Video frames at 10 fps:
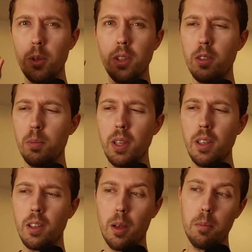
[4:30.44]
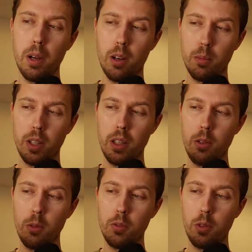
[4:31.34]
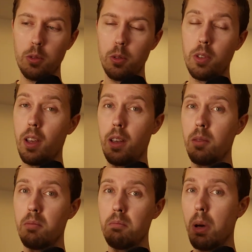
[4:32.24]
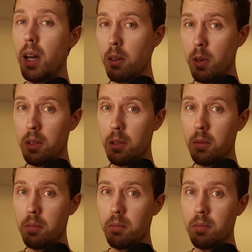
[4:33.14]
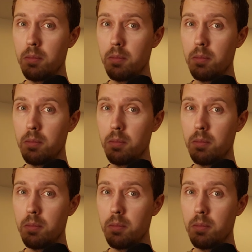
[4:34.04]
would this be comparably useful to, say, pine resin?